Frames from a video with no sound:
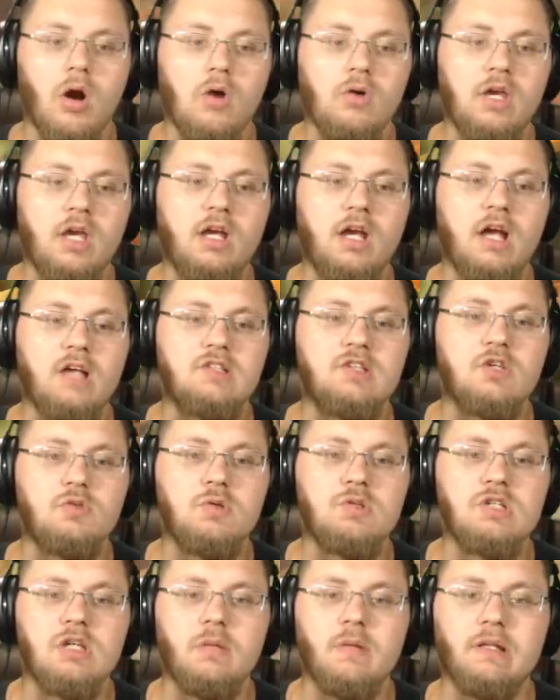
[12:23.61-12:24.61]
Okay, guys, this
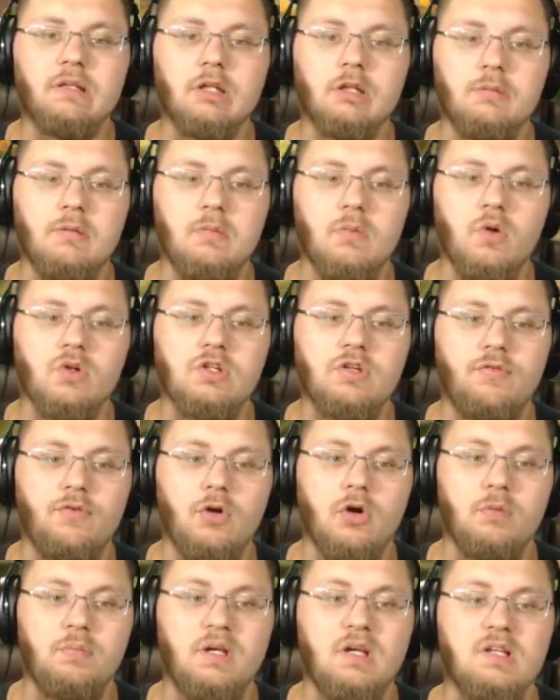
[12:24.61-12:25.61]
one's going to be a little bit more
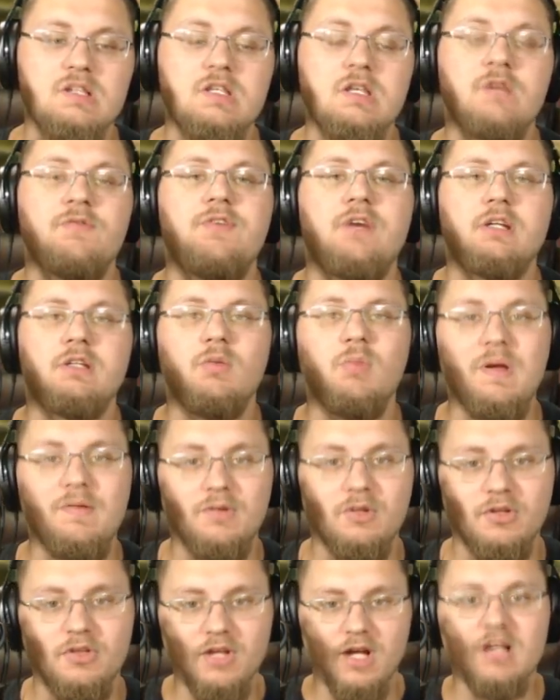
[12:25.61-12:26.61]
difficult because the infected
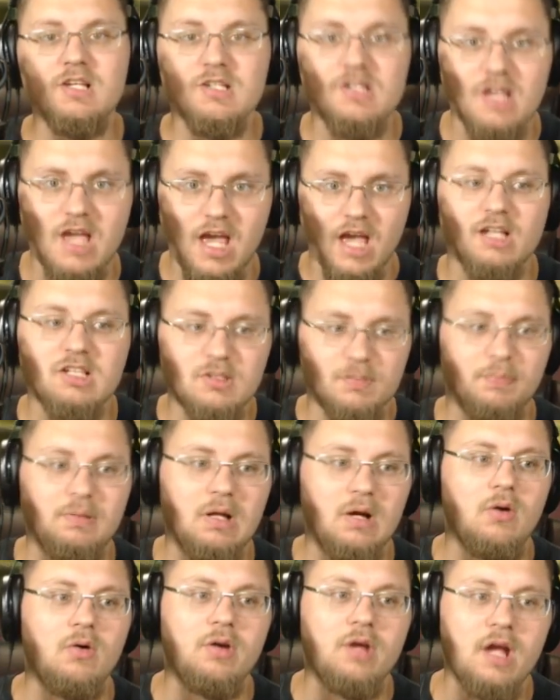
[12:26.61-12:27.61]
Weevil does
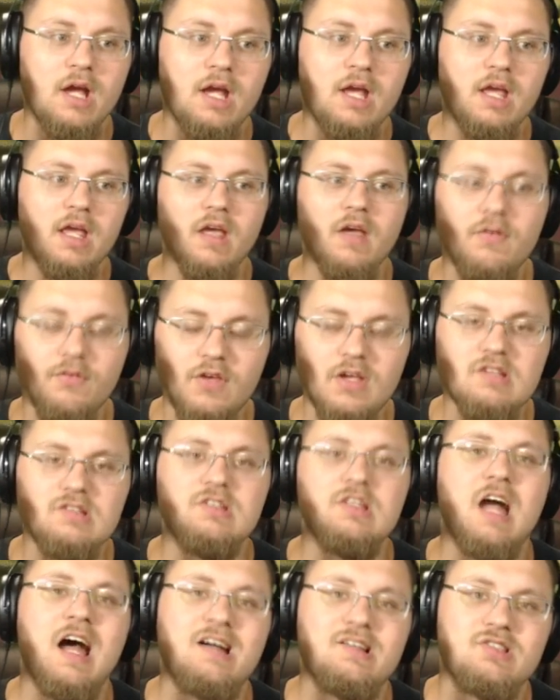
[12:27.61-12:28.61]
explode if
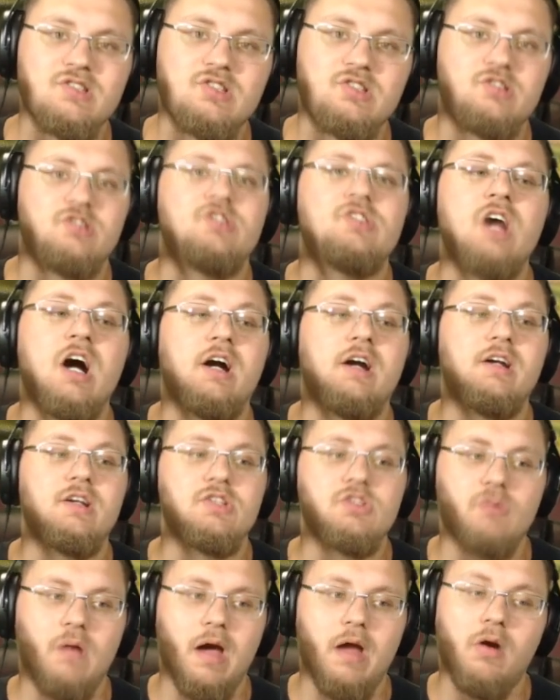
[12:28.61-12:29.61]
he's not stuck.
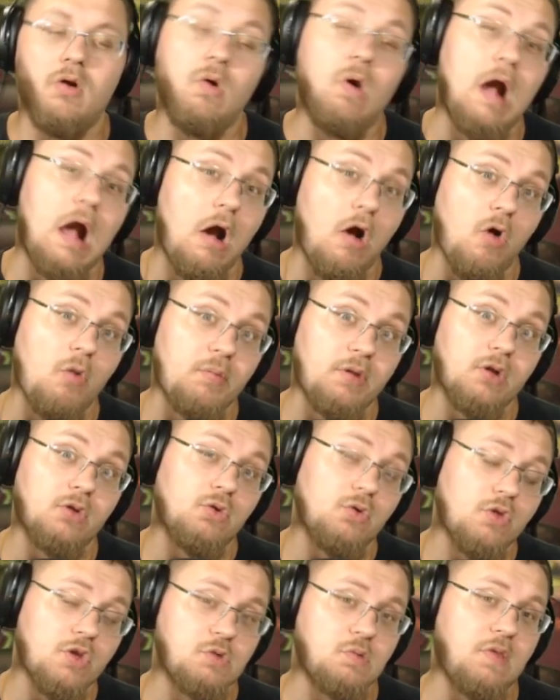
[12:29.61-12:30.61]
So I don't know how I'm going to
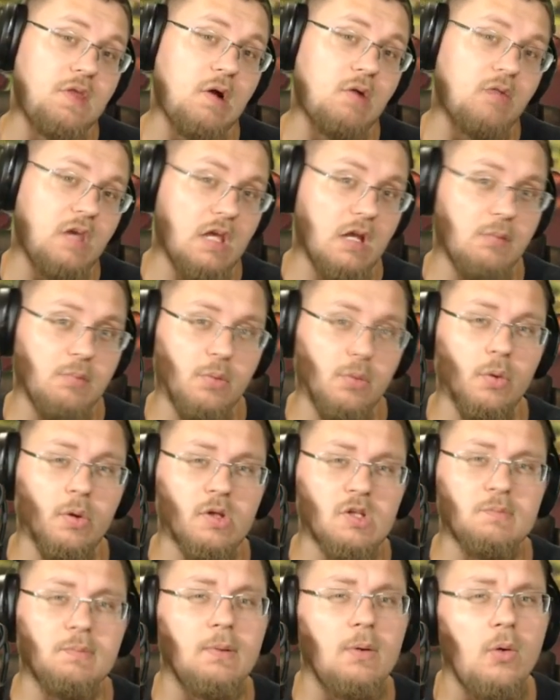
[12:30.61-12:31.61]
do this without getting him to
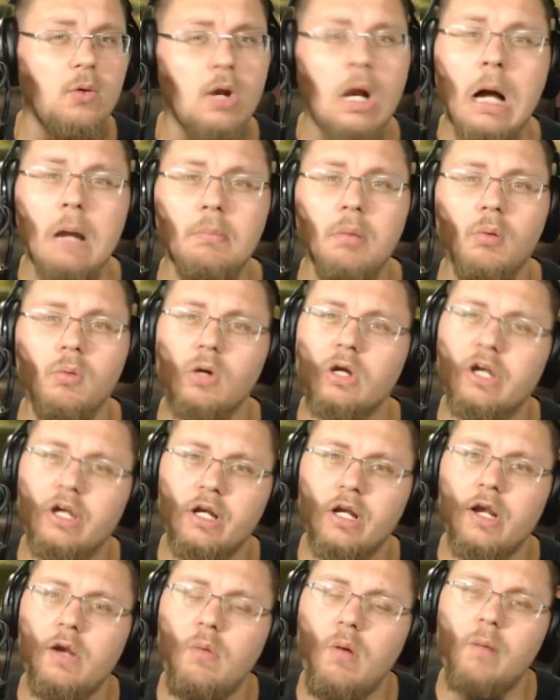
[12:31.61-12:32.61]
explode, but we're
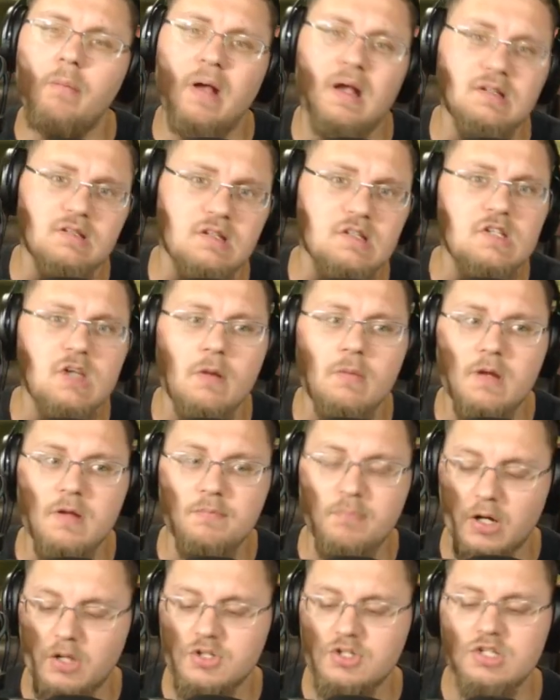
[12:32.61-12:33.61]
going to do our best to see how many
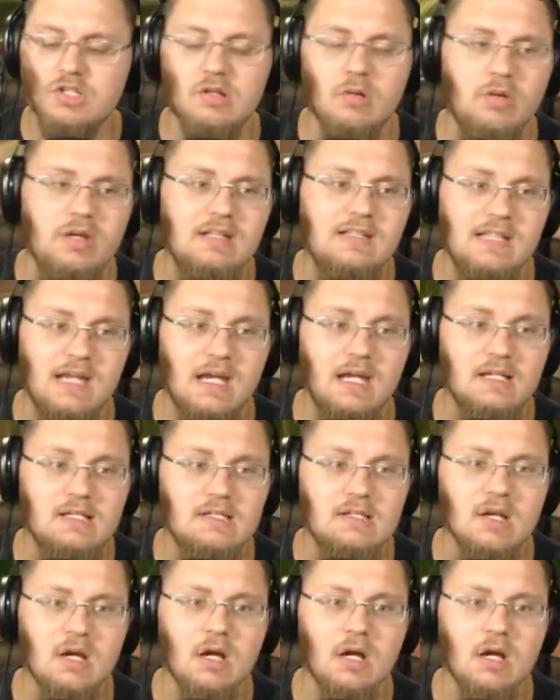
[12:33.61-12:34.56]
punches that it takes.